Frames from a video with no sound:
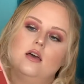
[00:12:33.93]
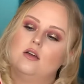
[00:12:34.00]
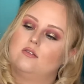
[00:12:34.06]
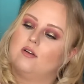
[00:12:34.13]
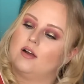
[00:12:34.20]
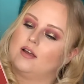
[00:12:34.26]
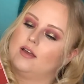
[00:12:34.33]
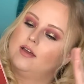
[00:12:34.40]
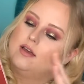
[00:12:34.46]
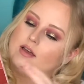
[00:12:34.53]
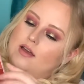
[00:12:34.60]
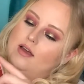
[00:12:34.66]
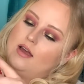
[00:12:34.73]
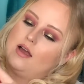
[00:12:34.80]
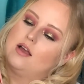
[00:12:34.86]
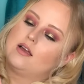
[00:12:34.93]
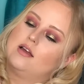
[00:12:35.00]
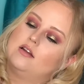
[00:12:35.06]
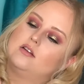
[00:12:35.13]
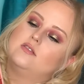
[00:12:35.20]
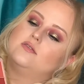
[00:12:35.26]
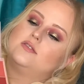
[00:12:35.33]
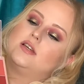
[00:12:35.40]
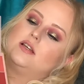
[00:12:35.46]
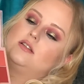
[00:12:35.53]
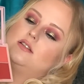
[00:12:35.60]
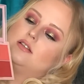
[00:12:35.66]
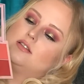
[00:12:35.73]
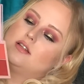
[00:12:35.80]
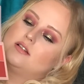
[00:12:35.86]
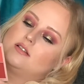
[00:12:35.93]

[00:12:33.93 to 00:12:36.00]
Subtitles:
Right here, I kind of tend to stick